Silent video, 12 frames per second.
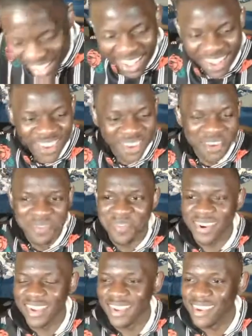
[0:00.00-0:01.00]
a good
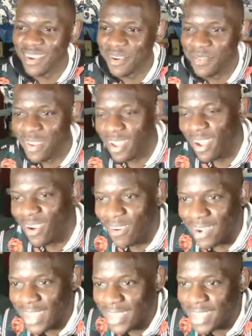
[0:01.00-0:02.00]
breaker. Oh,
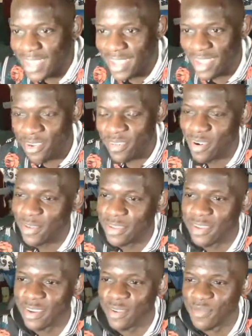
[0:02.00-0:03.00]
EK, bro, what's
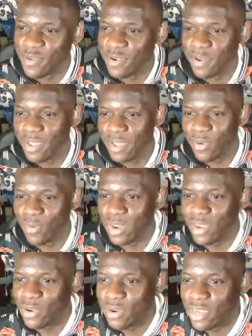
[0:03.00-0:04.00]
good?
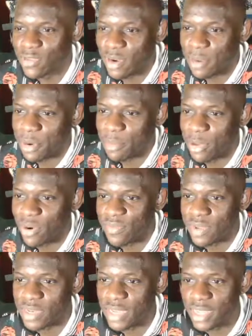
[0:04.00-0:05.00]
Really doing this when I'm in the middle of
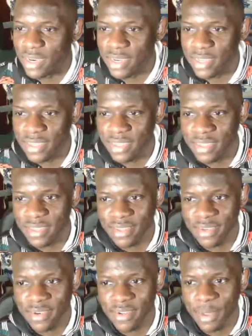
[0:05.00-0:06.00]
a D&D season.
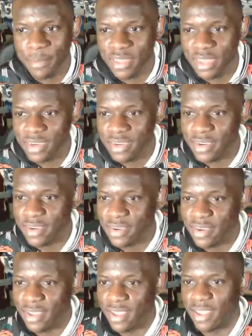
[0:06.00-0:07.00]
I mean session.
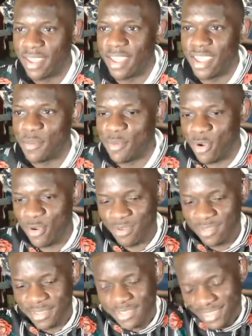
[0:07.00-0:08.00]
Hey, bro,
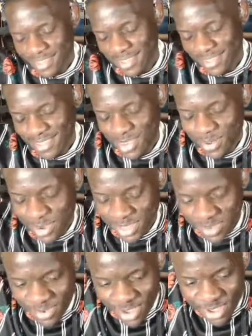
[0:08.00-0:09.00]
you can watch
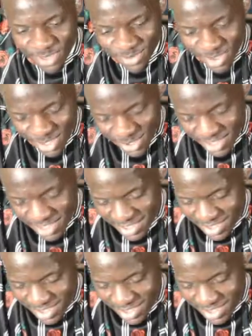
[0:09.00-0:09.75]
the VODs, bro. You could.